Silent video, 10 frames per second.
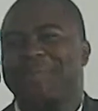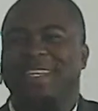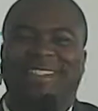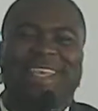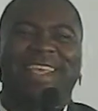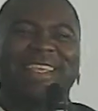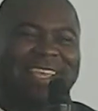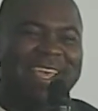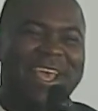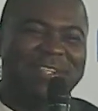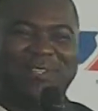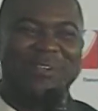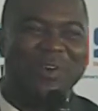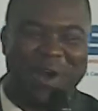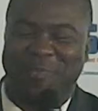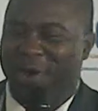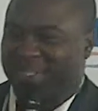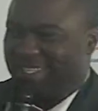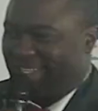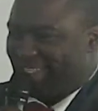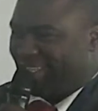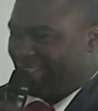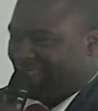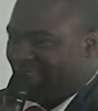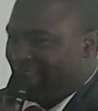just saying, do you know about it, isn't it?